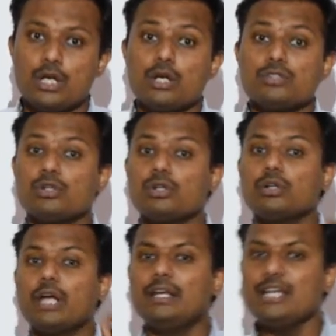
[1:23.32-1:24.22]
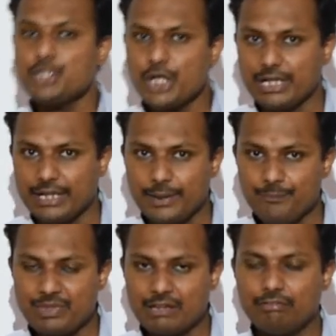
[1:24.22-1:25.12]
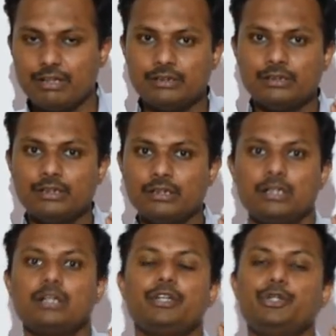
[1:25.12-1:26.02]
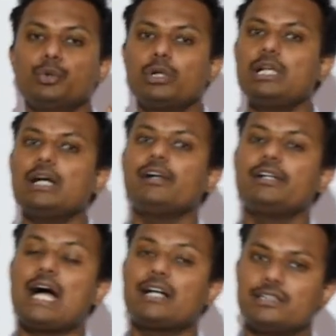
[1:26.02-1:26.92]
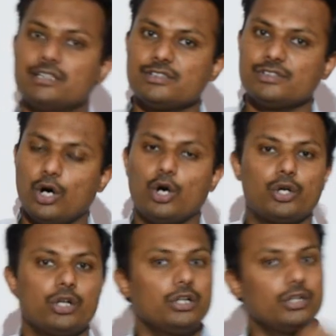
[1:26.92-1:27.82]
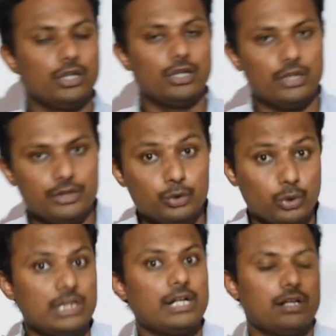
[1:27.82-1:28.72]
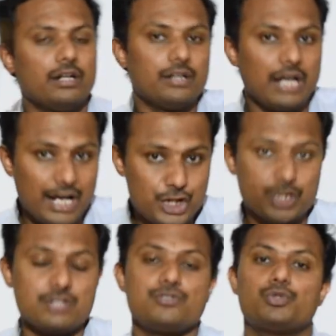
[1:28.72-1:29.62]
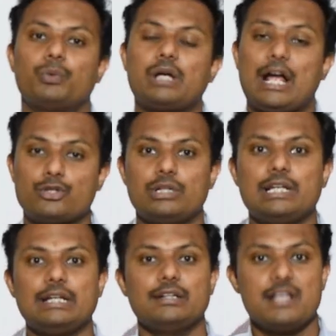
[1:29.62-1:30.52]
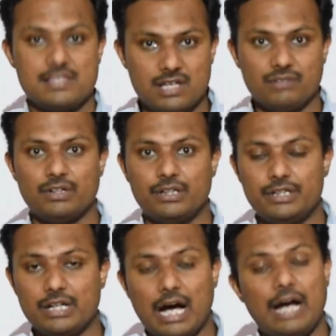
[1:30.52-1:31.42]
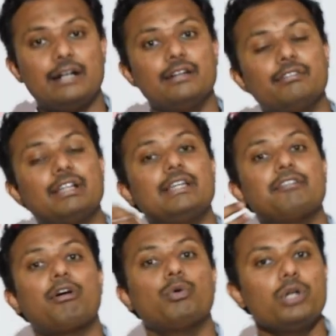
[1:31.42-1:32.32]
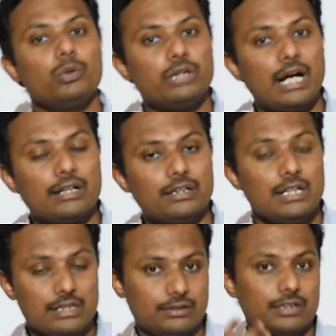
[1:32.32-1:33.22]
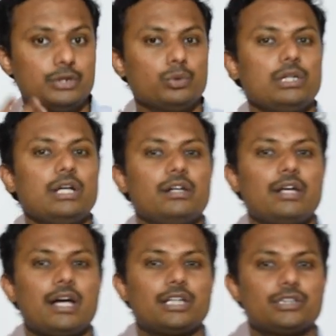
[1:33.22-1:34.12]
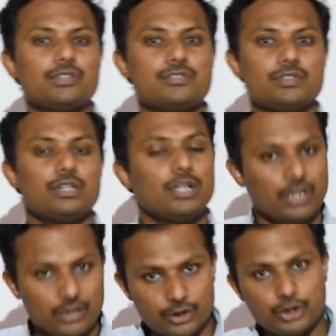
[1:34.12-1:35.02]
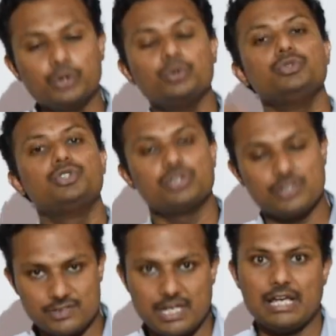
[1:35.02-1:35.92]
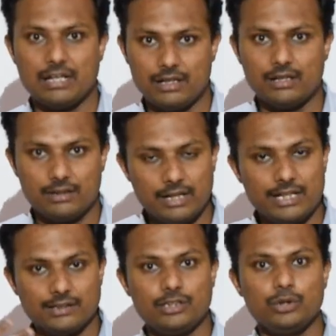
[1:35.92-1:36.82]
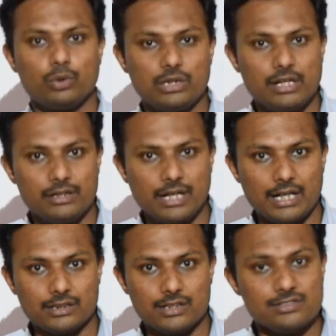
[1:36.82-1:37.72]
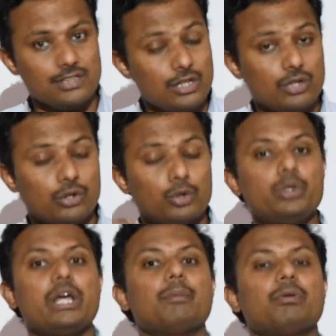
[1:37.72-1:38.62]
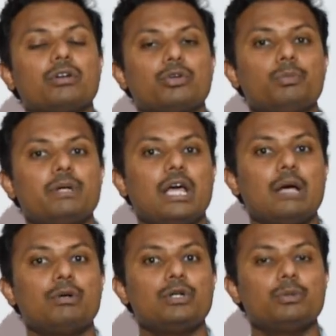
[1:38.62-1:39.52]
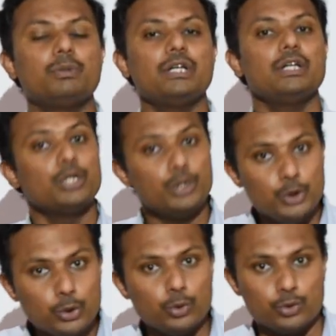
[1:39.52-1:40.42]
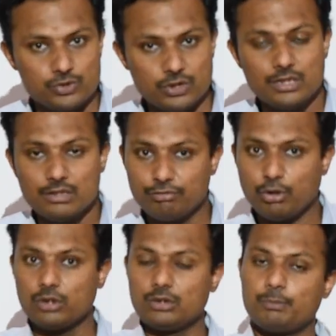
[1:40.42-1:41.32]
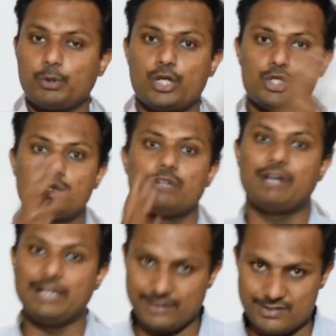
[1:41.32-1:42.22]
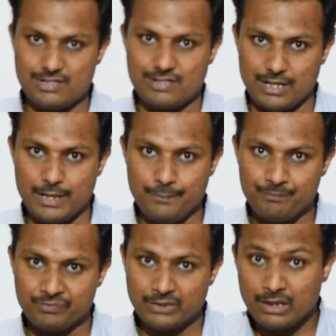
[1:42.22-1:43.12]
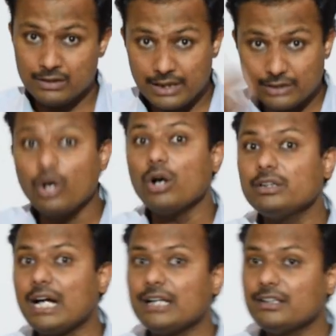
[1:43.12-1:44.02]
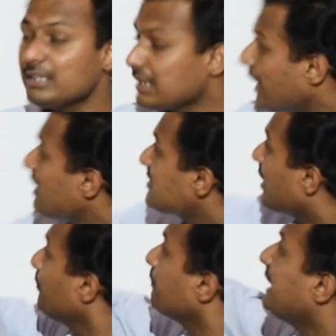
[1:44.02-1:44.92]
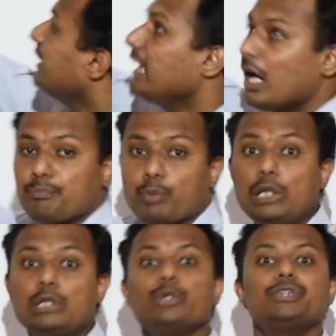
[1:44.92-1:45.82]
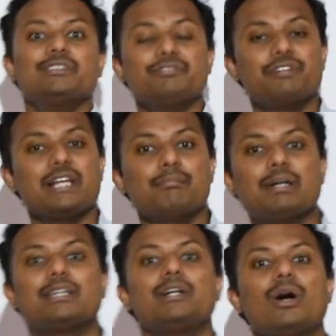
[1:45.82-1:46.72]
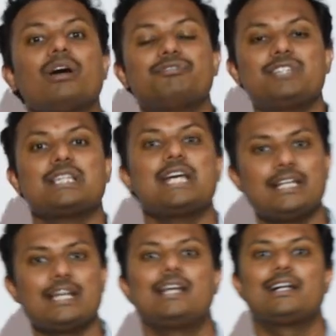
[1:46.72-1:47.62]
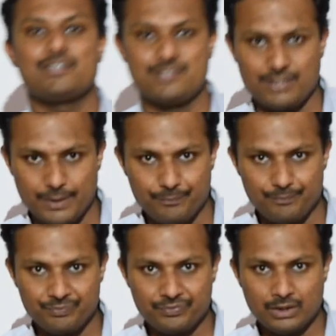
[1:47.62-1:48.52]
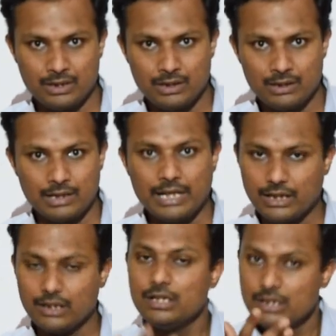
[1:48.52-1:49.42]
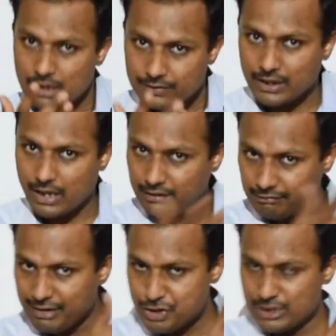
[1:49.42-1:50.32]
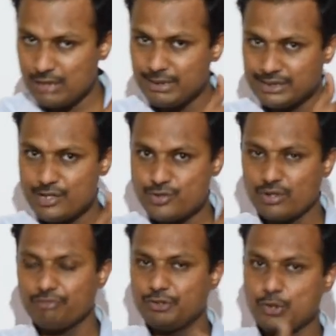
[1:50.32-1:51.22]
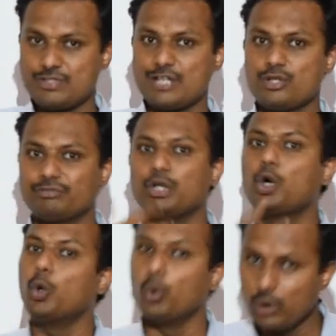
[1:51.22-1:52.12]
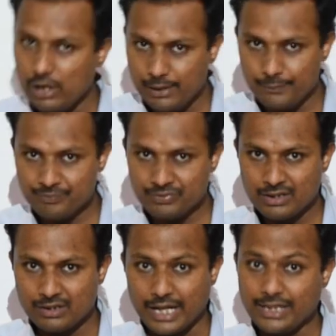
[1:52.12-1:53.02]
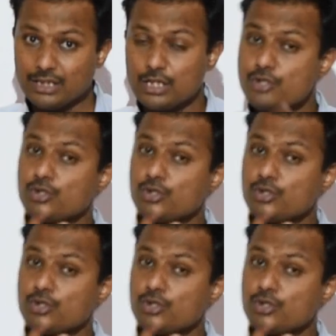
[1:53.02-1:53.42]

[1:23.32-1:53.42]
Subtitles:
So initially, when nuclear reactors or nuclear reactions were actually discovered, and when they found out that the nuclear reactions in a huge scale, like in the nuclear reactors, could be able to be used for the production of electricity, they thought that it is completely a pollution-free method of generating electricity. Like the conventional methods of usage of the coal, right?